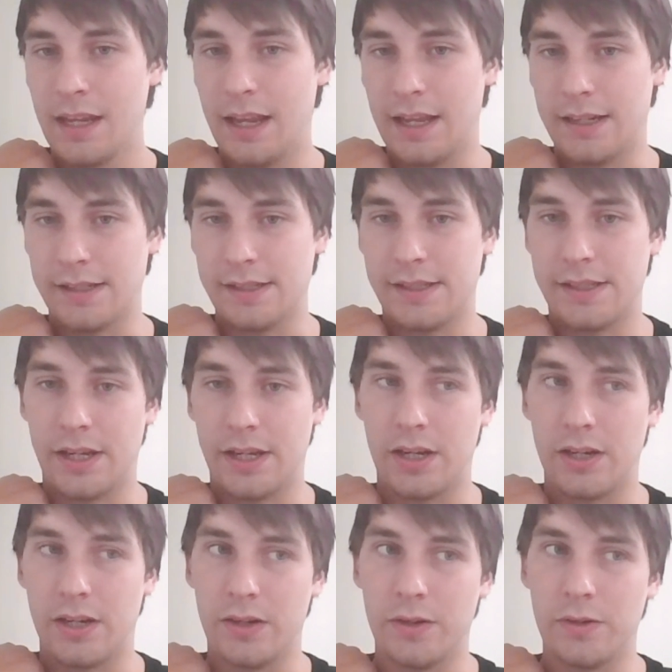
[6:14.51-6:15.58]
and
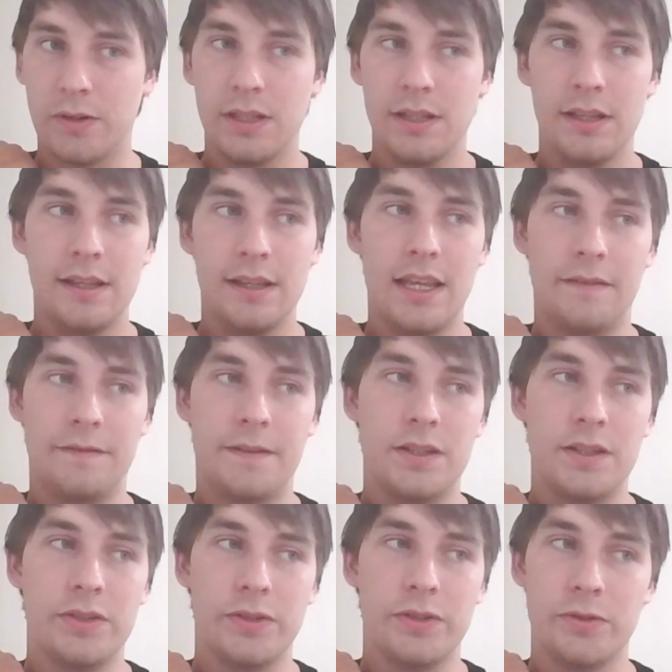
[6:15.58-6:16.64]
so if
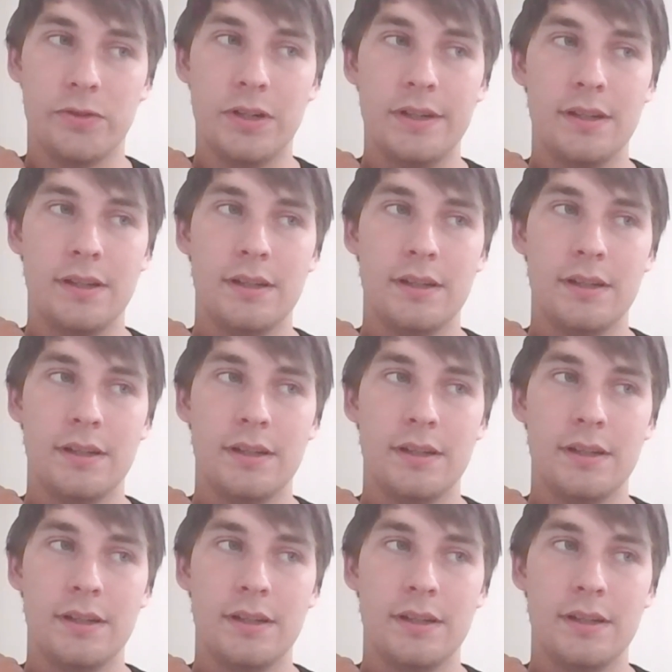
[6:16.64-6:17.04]
you